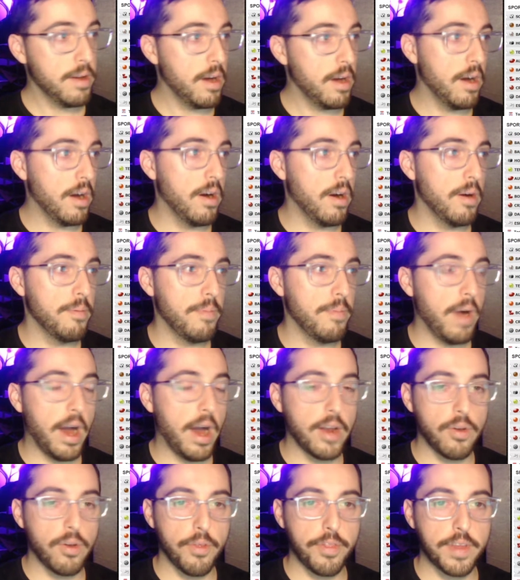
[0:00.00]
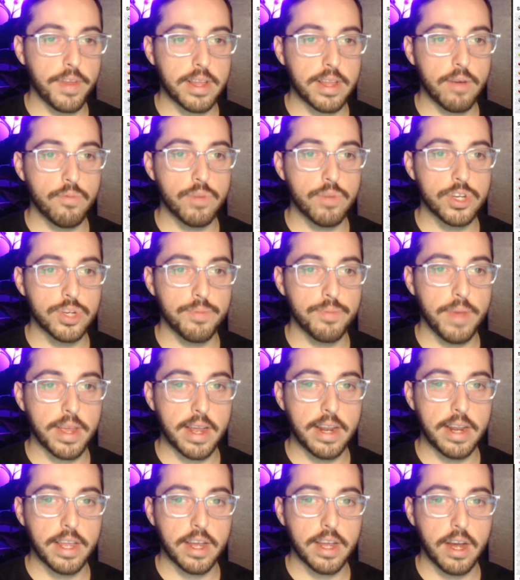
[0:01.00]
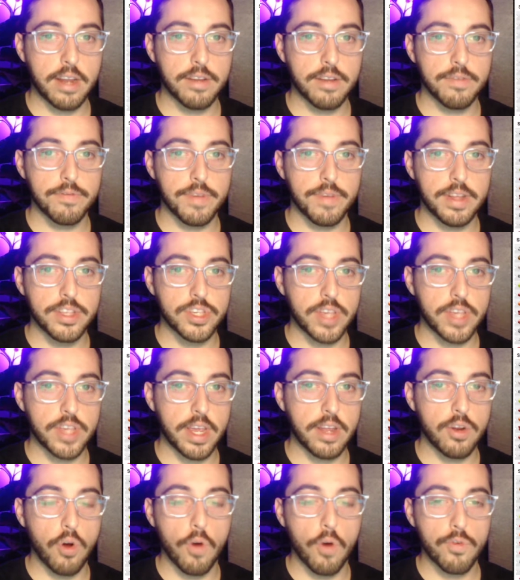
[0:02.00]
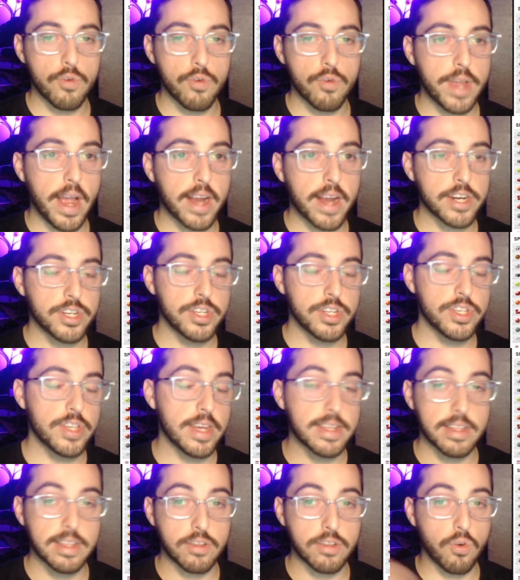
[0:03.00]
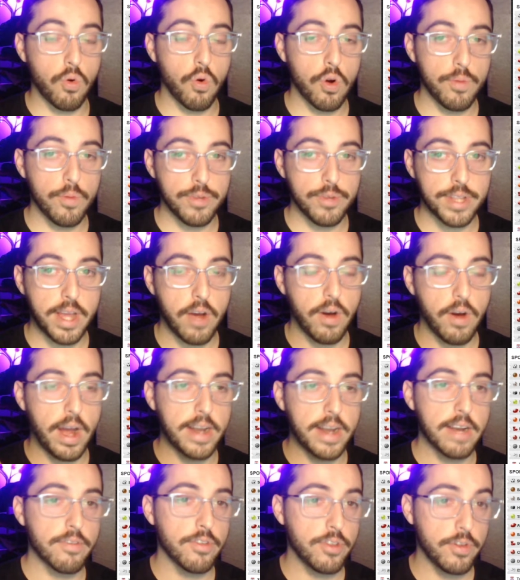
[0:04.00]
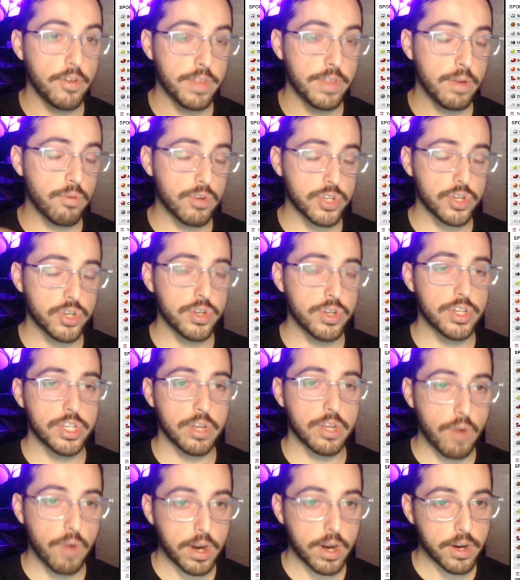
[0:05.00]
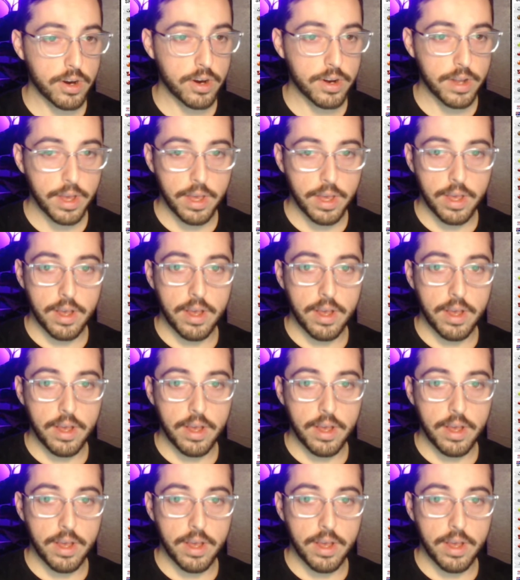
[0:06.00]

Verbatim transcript: I don't think that we should make any kind of insane overreaction saying that they're horrible now. I never thought they were as good as their record.